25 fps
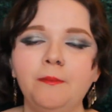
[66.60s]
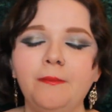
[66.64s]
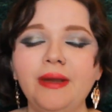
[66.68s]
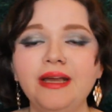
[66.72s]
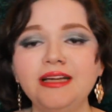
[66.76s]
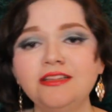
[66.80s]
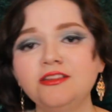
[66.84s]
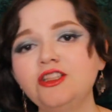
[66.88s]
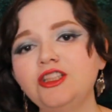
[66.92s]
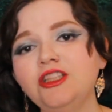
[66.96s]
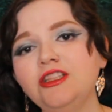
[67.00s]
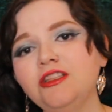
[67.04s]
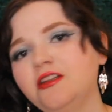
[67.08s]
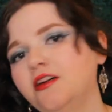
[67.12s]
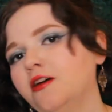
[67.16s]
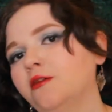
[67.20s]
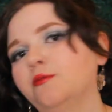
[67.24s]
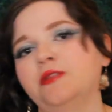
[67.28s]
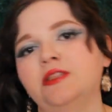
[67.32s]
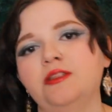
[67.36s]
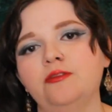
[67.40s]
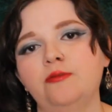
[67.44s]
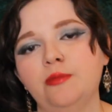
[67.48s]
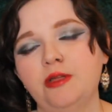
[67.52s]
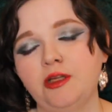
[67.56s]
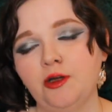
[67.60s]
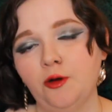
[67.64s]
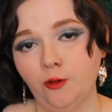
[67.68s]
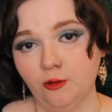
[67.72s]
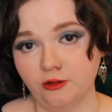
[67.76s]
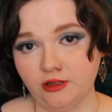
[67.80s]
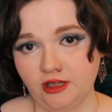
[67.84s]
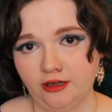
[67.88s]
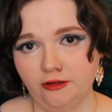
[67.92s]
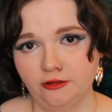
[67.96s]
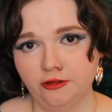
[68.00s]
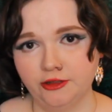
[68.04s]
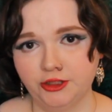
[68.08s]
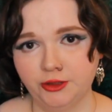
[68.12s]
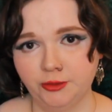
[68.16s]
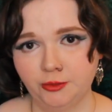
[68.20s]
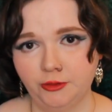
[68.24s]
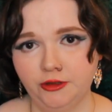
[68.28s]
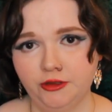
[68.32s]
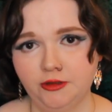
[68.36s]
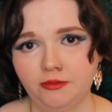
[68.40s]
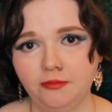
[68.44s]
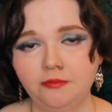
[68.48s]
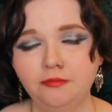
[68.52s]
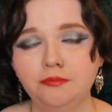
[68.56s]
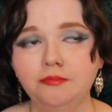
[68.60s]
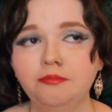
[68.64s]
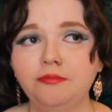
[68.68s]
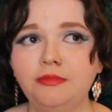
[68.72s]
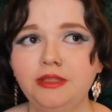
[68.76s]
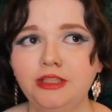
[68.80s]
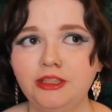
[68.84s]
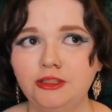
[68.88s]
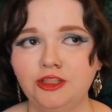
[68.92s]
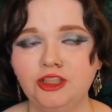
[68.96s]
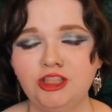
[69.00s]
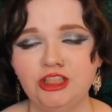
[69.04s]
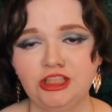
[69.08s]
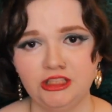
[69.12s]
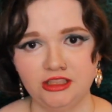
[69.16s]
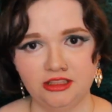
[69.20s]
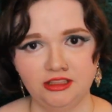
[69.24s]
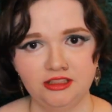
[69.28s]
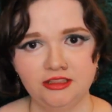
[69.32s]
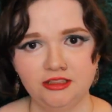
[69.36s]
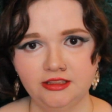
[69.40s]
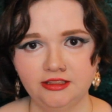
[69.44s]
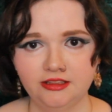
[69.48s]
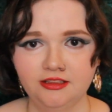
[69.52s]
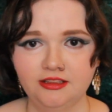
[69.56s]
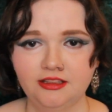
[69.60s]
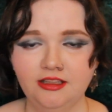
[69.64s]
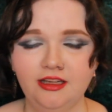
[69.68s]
Banshee comes from the old Irish word binsheed,